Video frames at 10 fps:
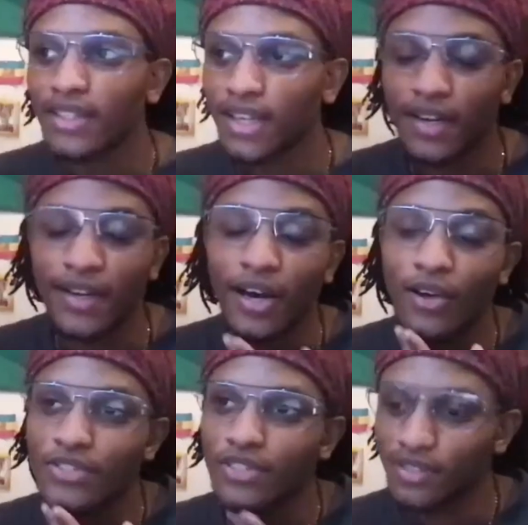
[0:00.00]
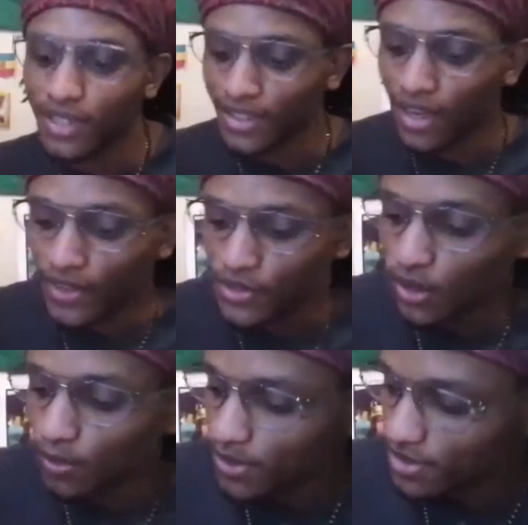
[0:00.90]
that analogy. It's like now that
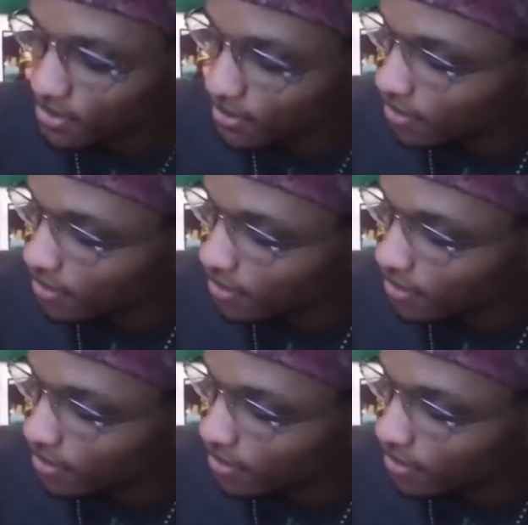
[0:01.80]
Trump is